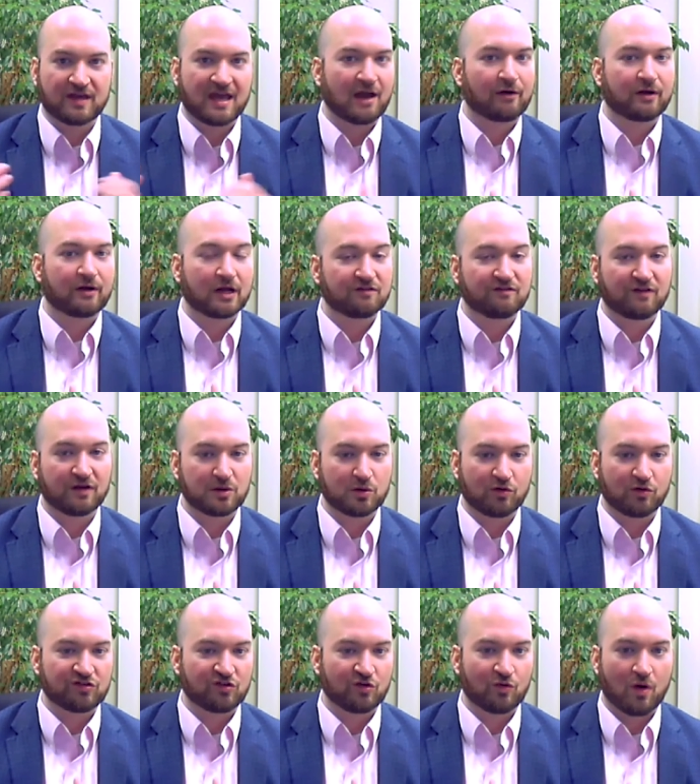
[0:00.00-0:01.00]
caring
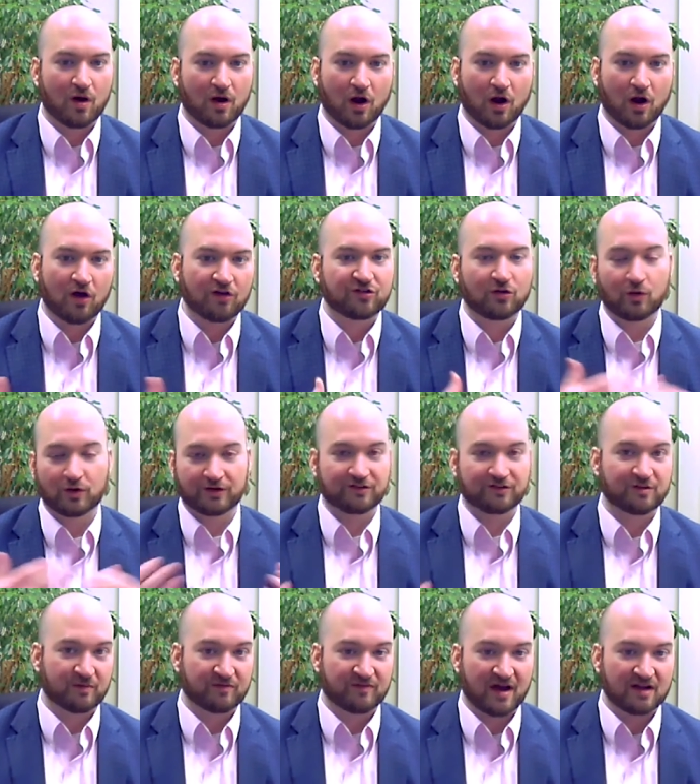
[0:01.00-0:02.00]
individuals who are also looking to
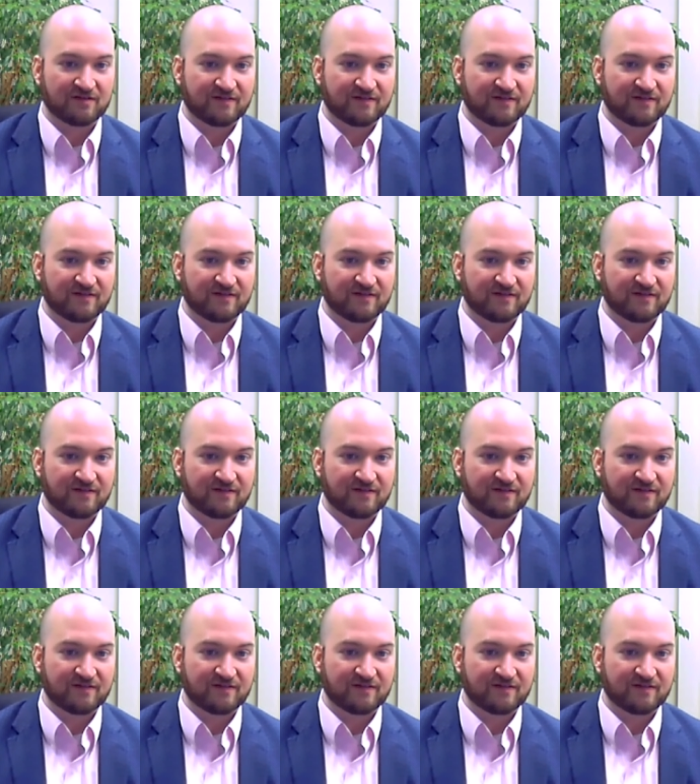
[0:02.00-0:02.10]
provide